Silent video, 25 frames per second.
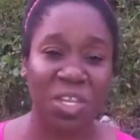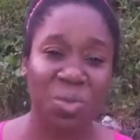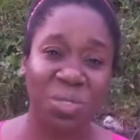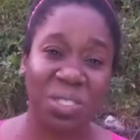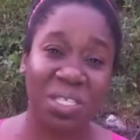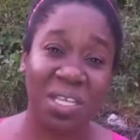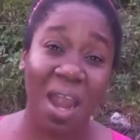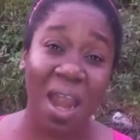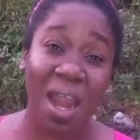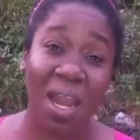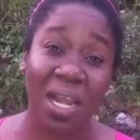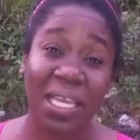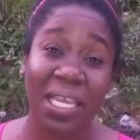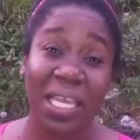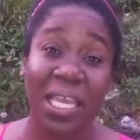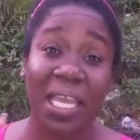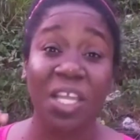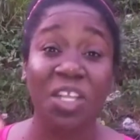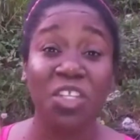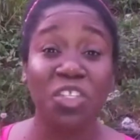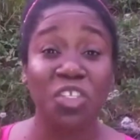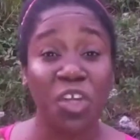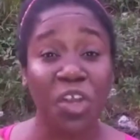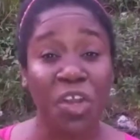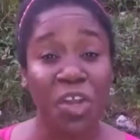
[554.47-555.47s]
garlic
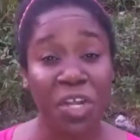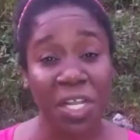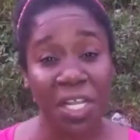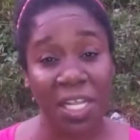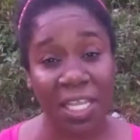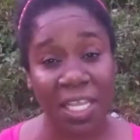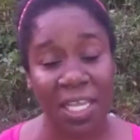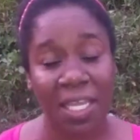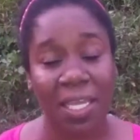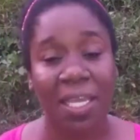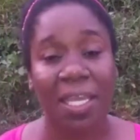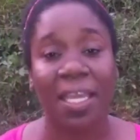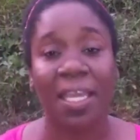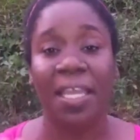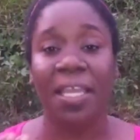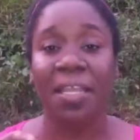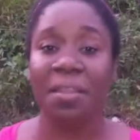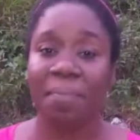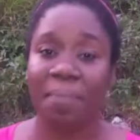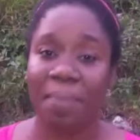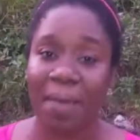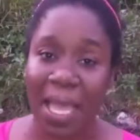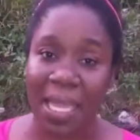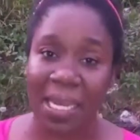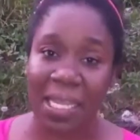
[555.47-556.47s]
internally in
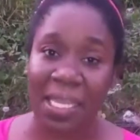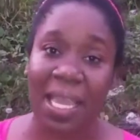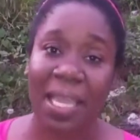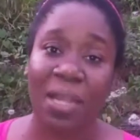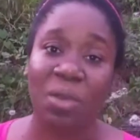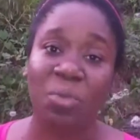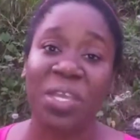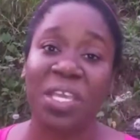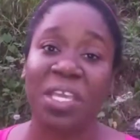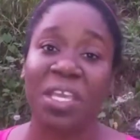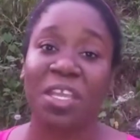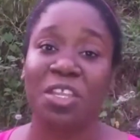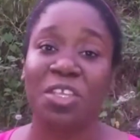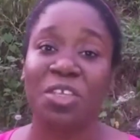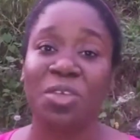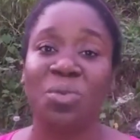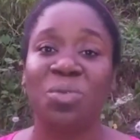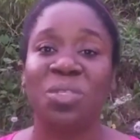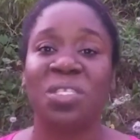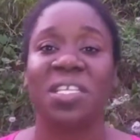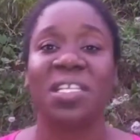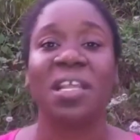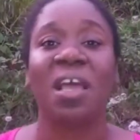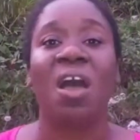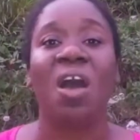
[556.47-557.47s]
the body, and we can
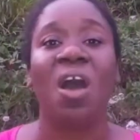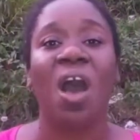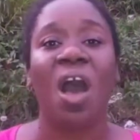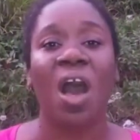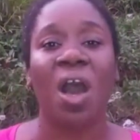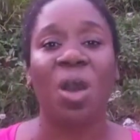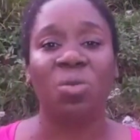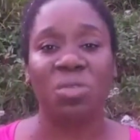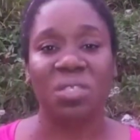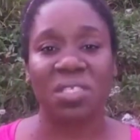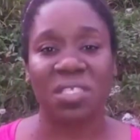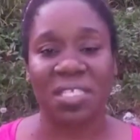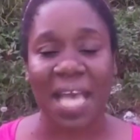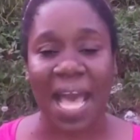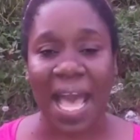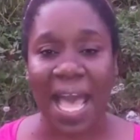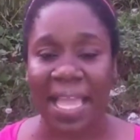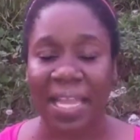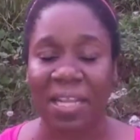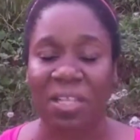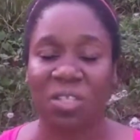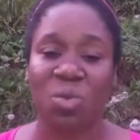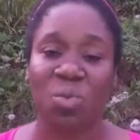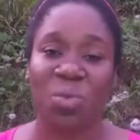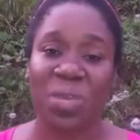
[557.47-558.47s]
use it
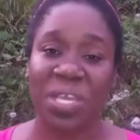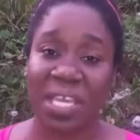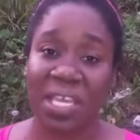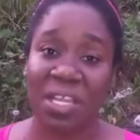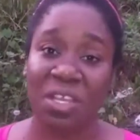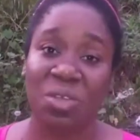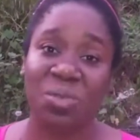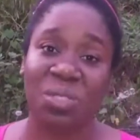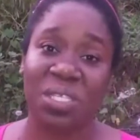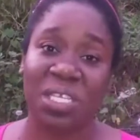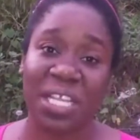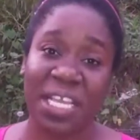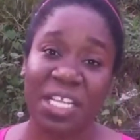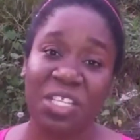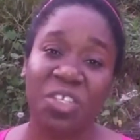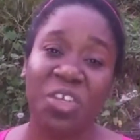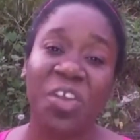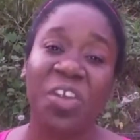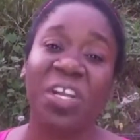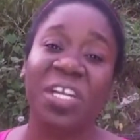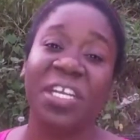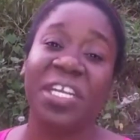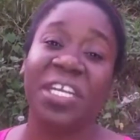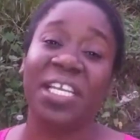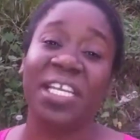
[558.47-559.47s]
outside. So we can use it
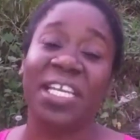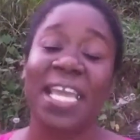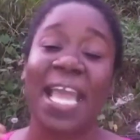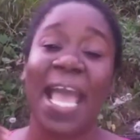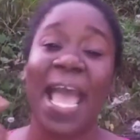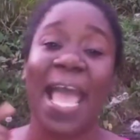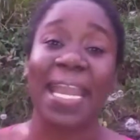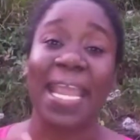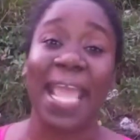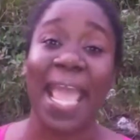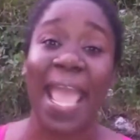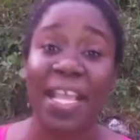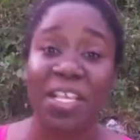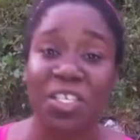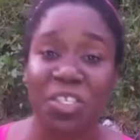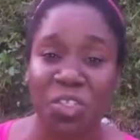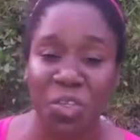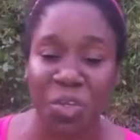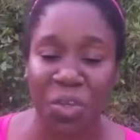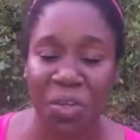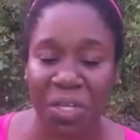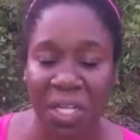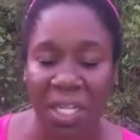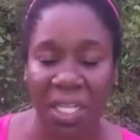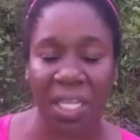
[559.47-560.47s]
internally and
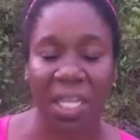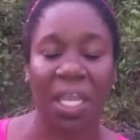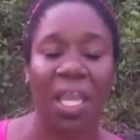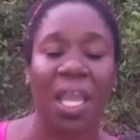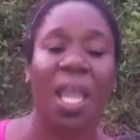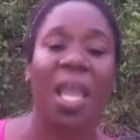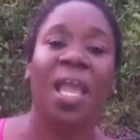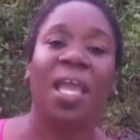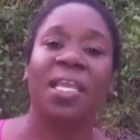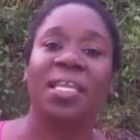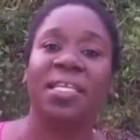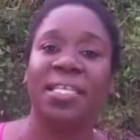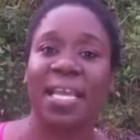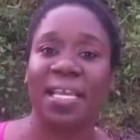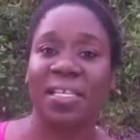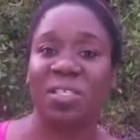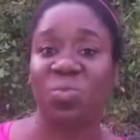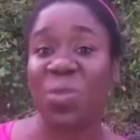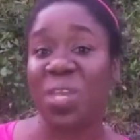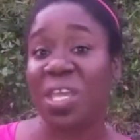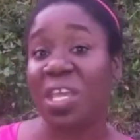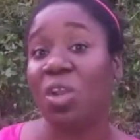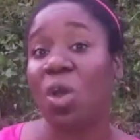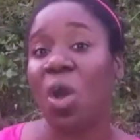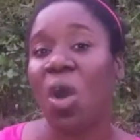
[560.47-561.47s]
externally. Yes,
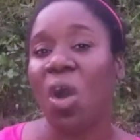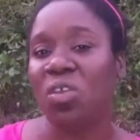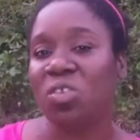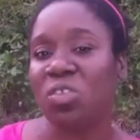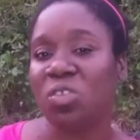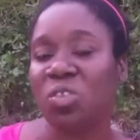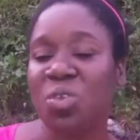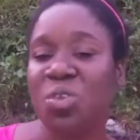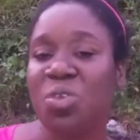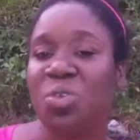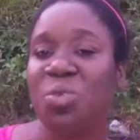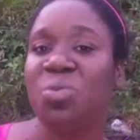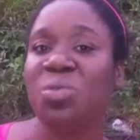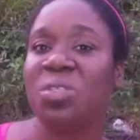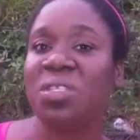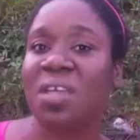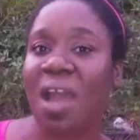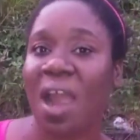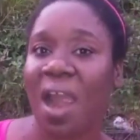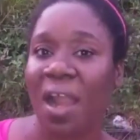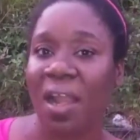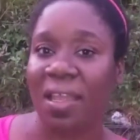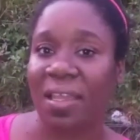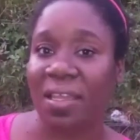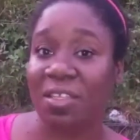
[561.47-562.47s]
we can also use
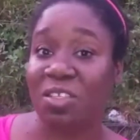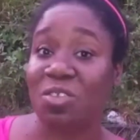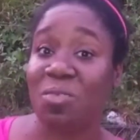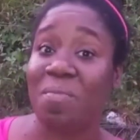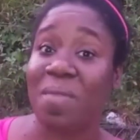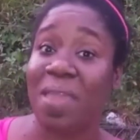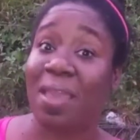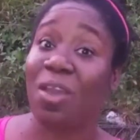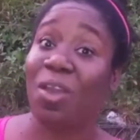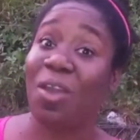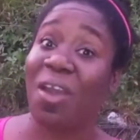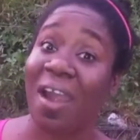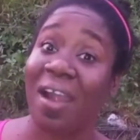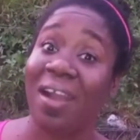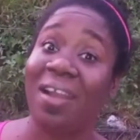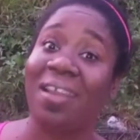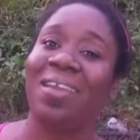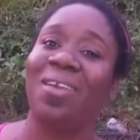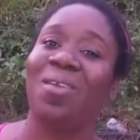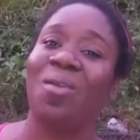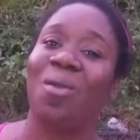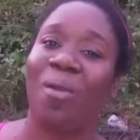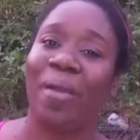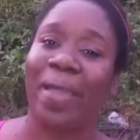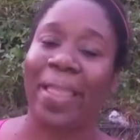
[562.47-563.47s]
garlic to make garlic
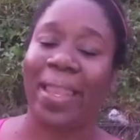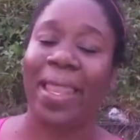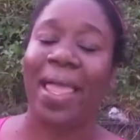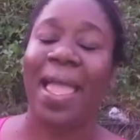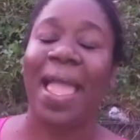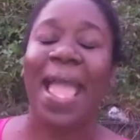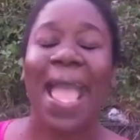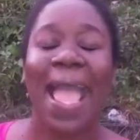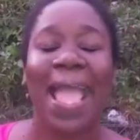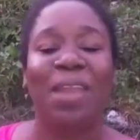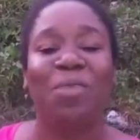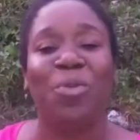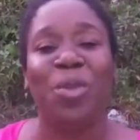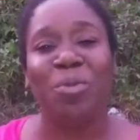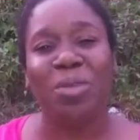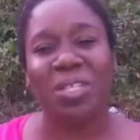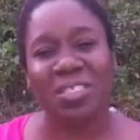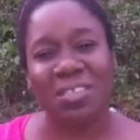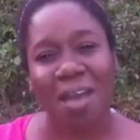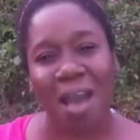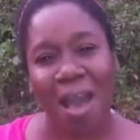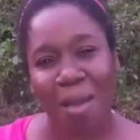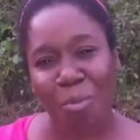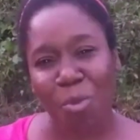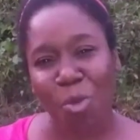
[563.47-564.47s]
oil, and we will
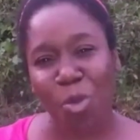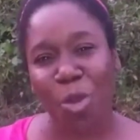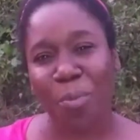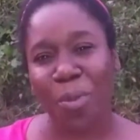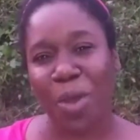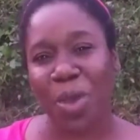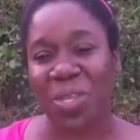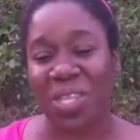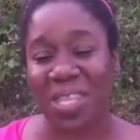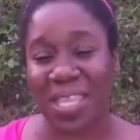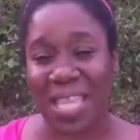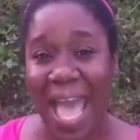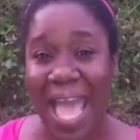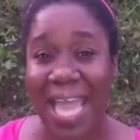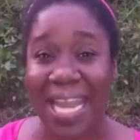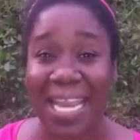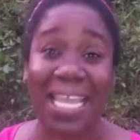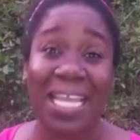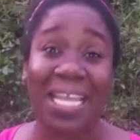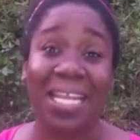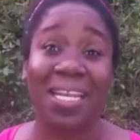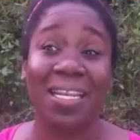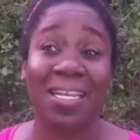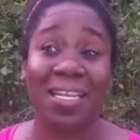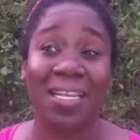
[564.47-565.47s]
talk more about that
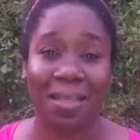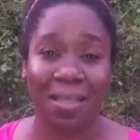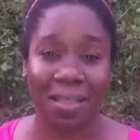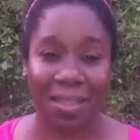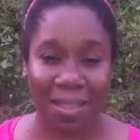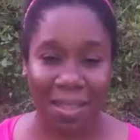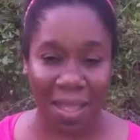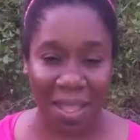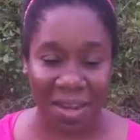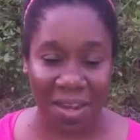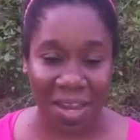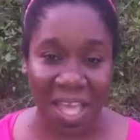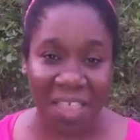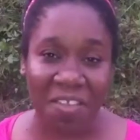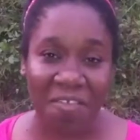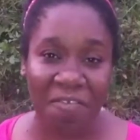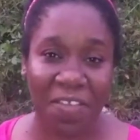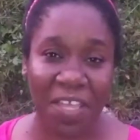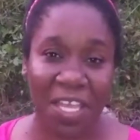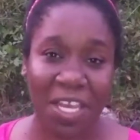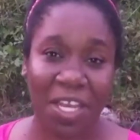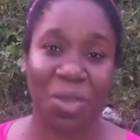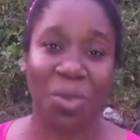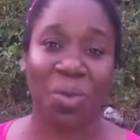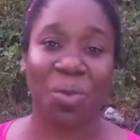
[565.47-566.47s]
in another
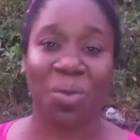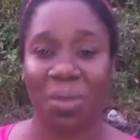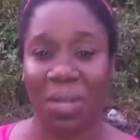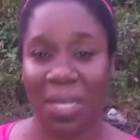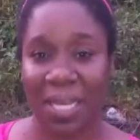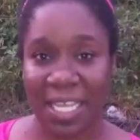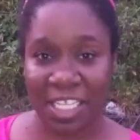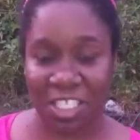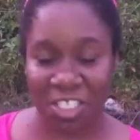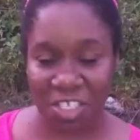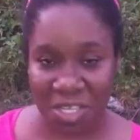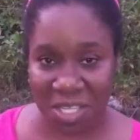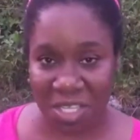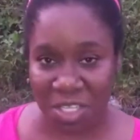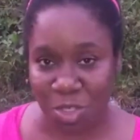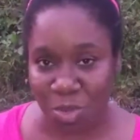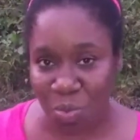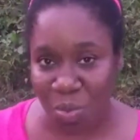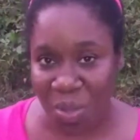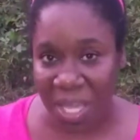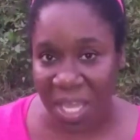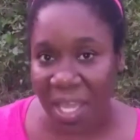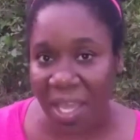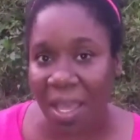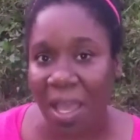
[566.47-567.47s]
video later this
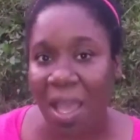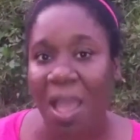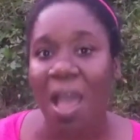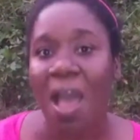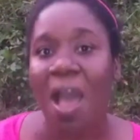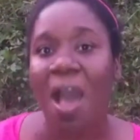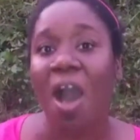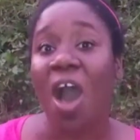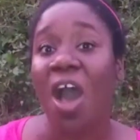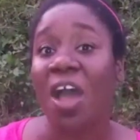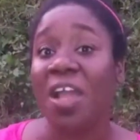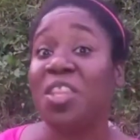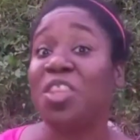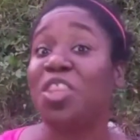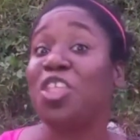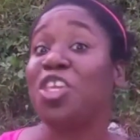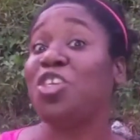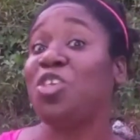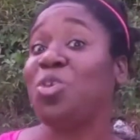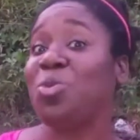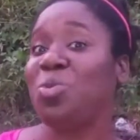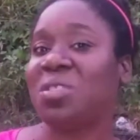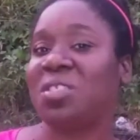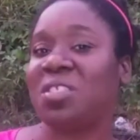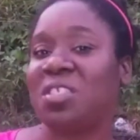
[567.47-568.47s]
week on the
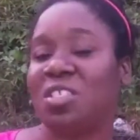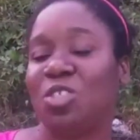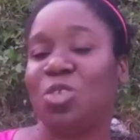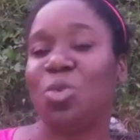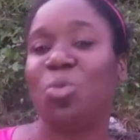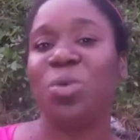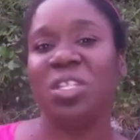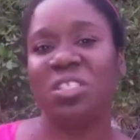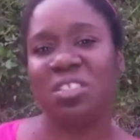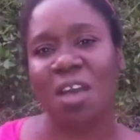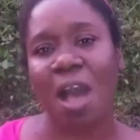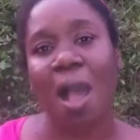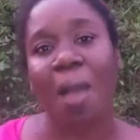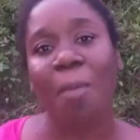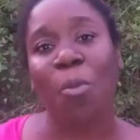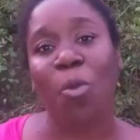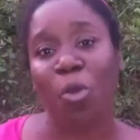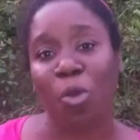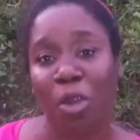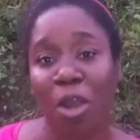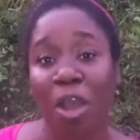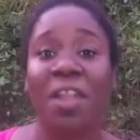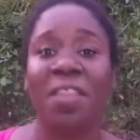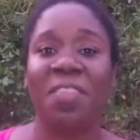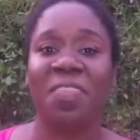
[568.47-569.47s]
uses. So we'll talk
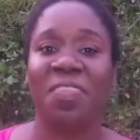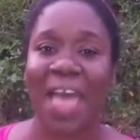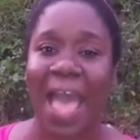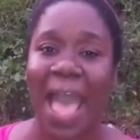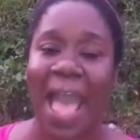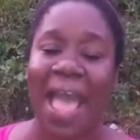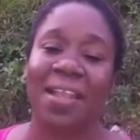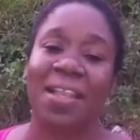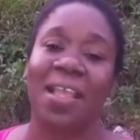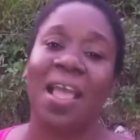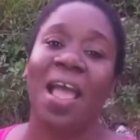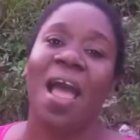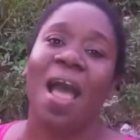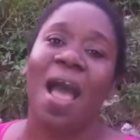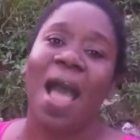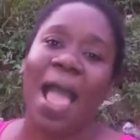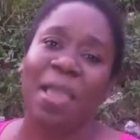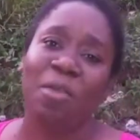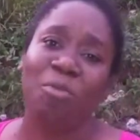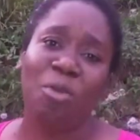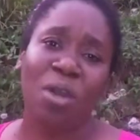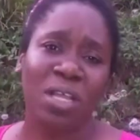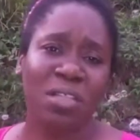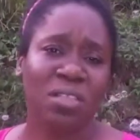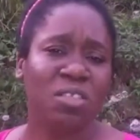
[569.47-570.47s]
more on that.
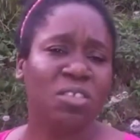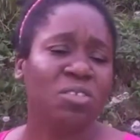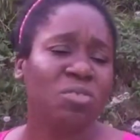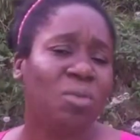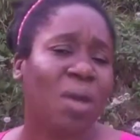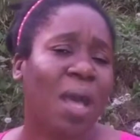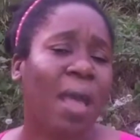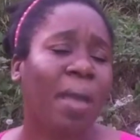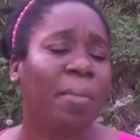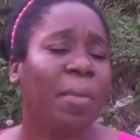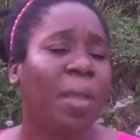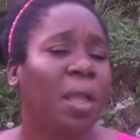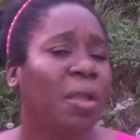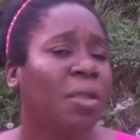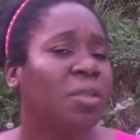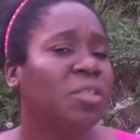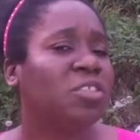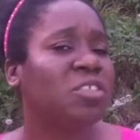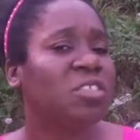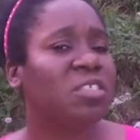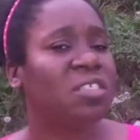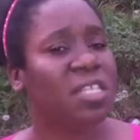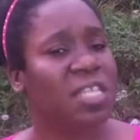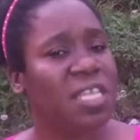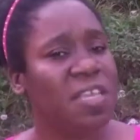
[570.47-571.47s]
I want to
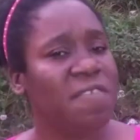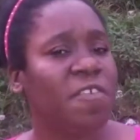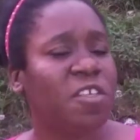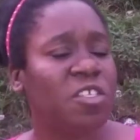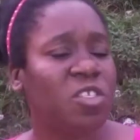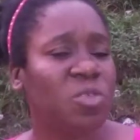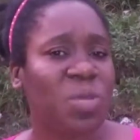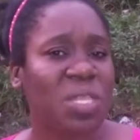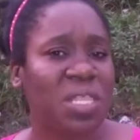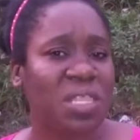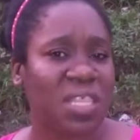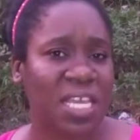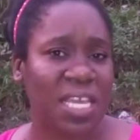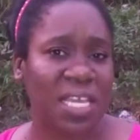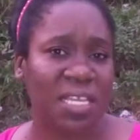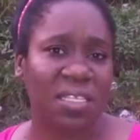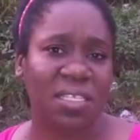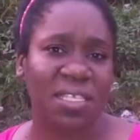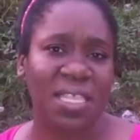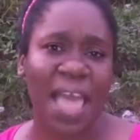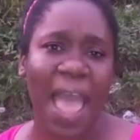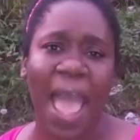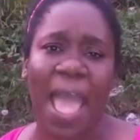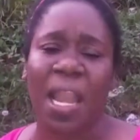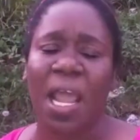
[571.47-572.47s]
just leave us with this,
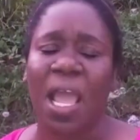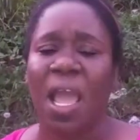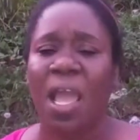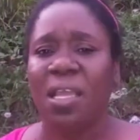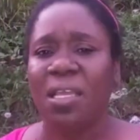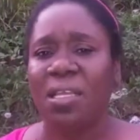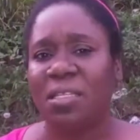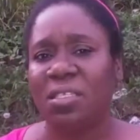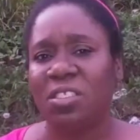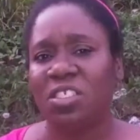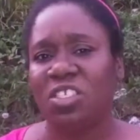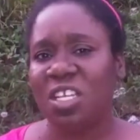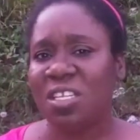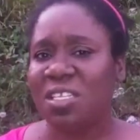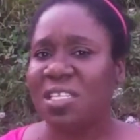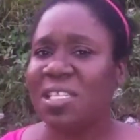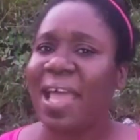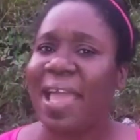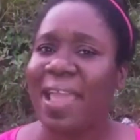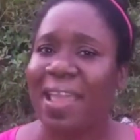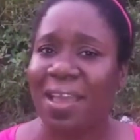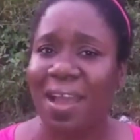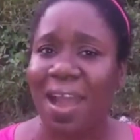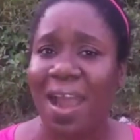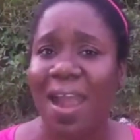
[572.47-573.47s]
that just
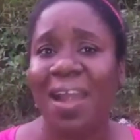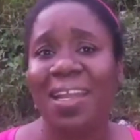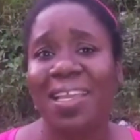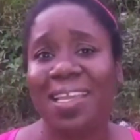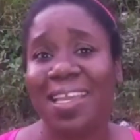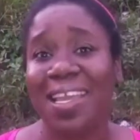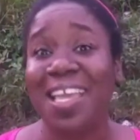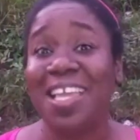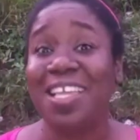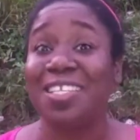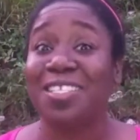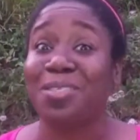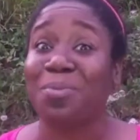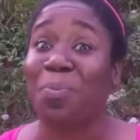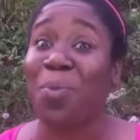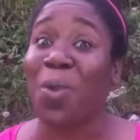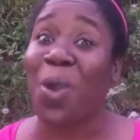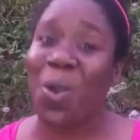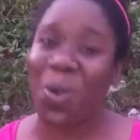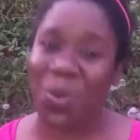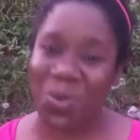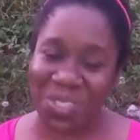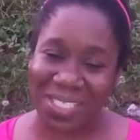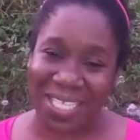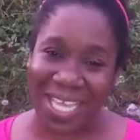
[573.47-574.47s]
like garlic is
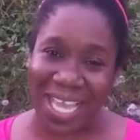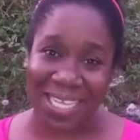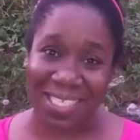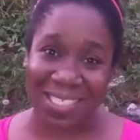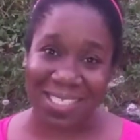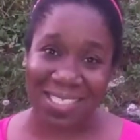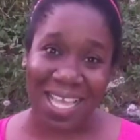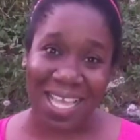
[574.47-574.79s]
potent,